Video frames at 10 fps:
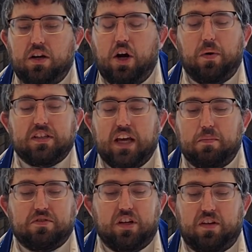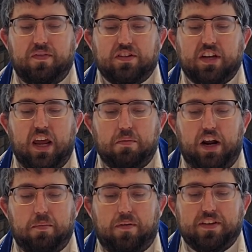no attempt to convince
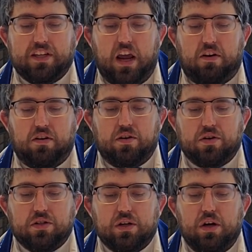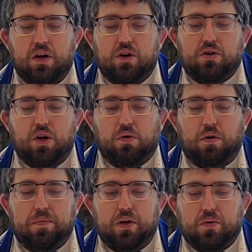Abraham of his errors, no
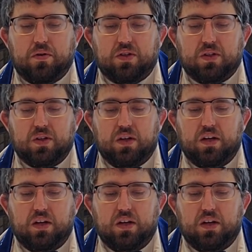rebukes,